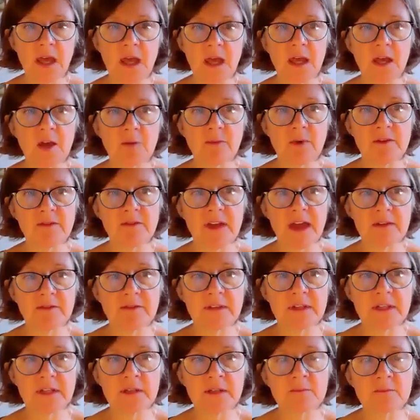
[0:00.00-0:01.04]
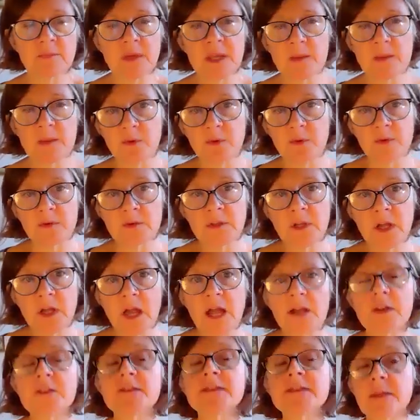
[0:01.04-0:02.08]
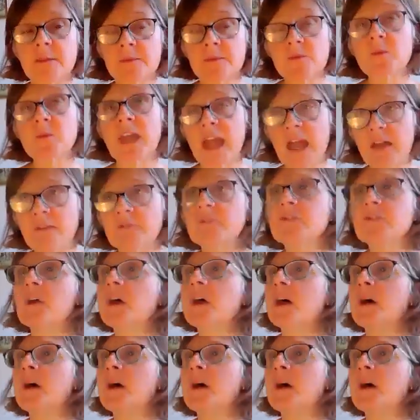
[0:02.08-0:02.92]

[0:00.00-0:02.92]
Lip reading: of having people. We have